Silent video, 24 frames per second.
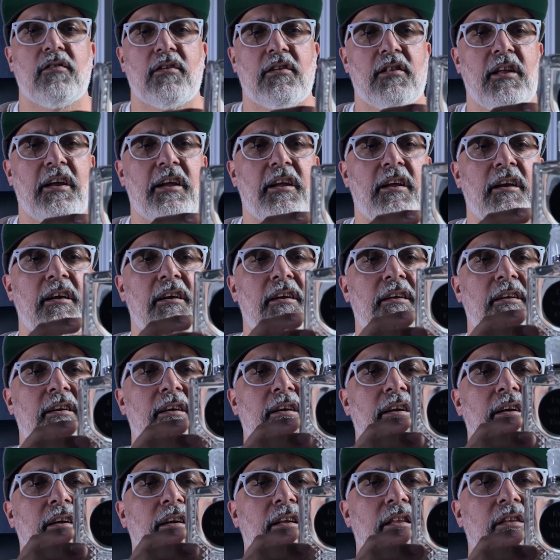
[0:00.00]
look like.
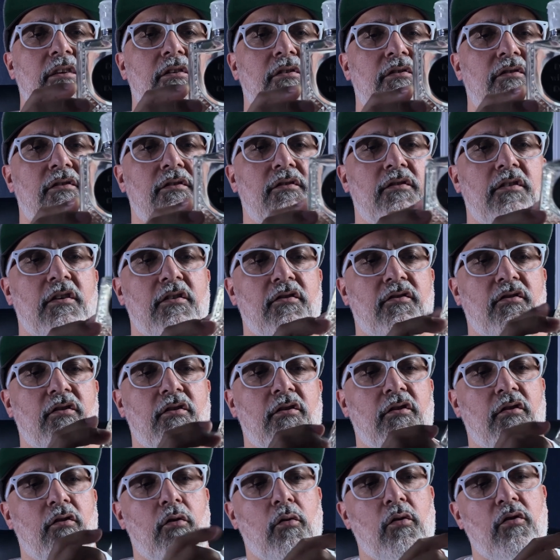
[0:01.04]
There's such
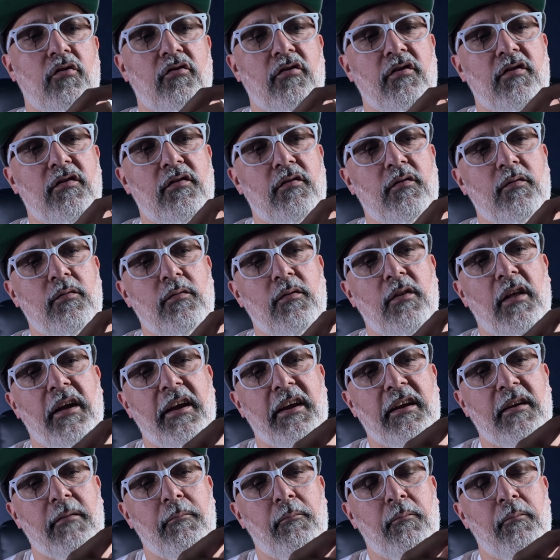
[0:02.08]
gorgeous
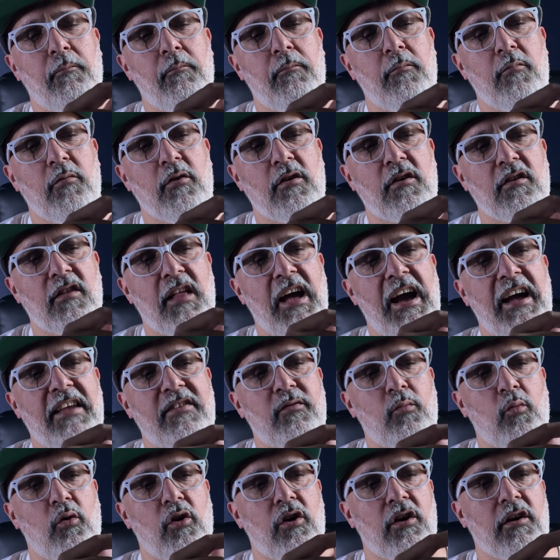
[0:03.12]
like
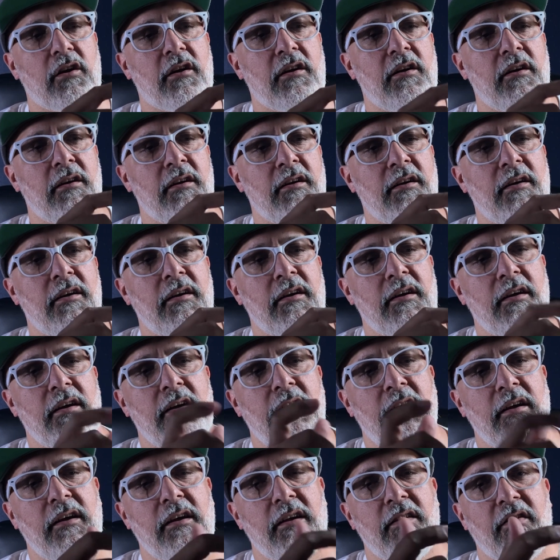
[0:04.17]
glass work.
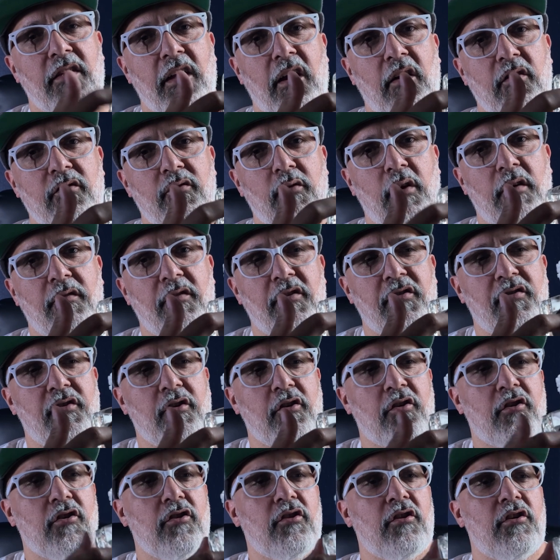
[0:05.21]
They also have the
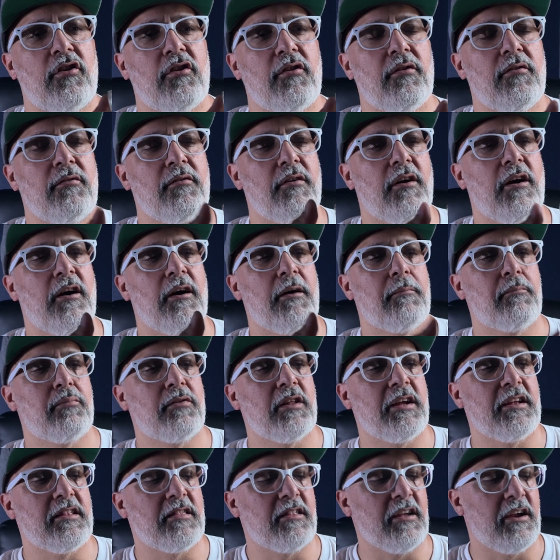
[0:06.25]
circular
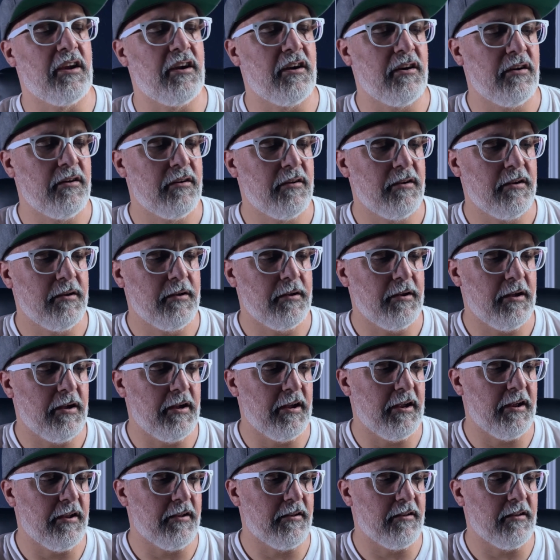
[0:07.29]
plate there,
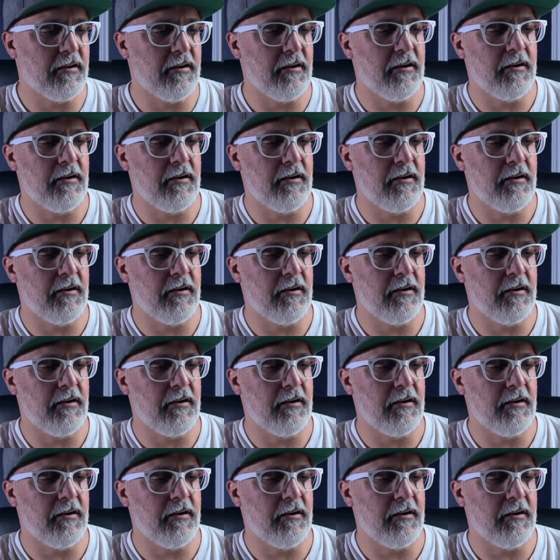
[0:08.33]
and